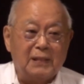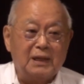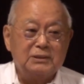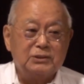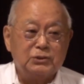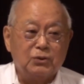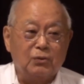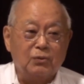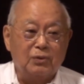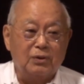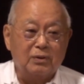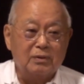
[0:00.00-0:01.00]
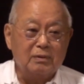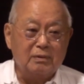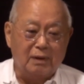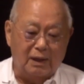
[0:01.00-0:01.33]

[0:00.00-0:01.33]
I showed her.